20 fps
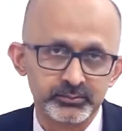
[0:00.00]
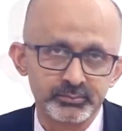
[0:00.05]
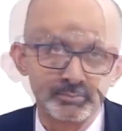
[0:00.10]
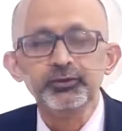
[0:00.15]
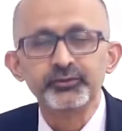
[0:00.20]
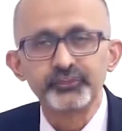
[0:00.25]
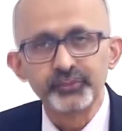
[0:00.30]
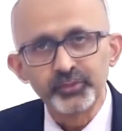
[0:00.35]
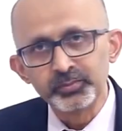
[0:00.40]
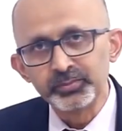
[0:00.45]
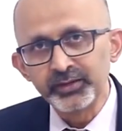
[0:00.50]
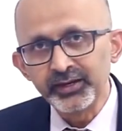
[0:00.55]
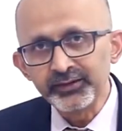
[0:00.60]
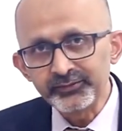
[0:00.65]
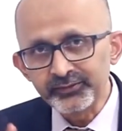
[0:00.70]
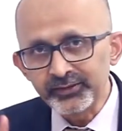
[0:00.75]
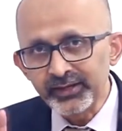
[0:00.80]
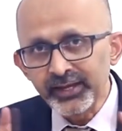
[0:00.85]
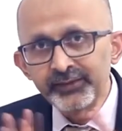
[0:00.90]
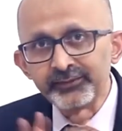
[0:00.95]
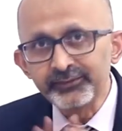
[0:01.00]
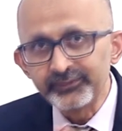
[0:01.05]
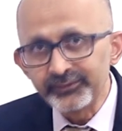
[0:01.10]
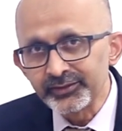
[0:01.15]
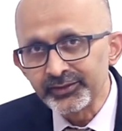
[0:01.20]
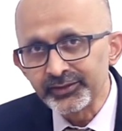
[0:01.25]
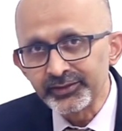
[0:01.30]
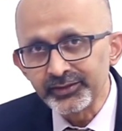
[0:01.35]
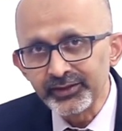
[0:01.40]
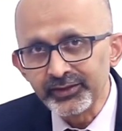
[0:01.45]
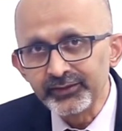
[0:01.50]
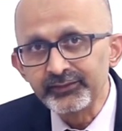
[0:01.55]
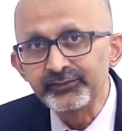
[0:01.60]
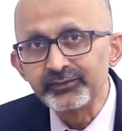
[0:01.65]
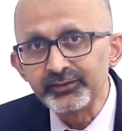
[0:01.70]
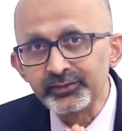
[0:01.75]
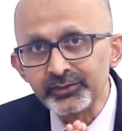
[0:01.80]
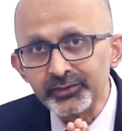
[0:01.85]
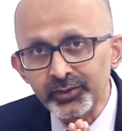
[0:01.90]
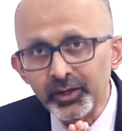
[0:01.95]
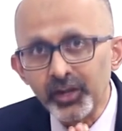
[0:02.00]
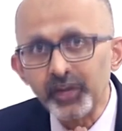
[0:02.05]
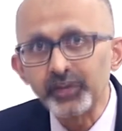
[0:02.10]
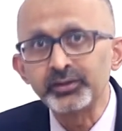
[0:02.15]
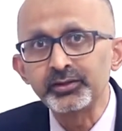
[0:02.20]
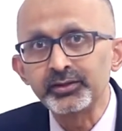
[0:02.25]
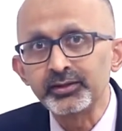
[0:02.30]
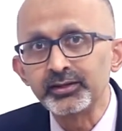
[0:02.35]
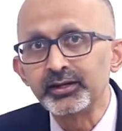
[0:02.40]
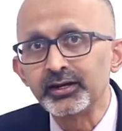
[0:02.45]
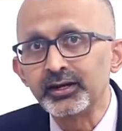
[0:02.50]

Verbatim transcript: So breast cancer is not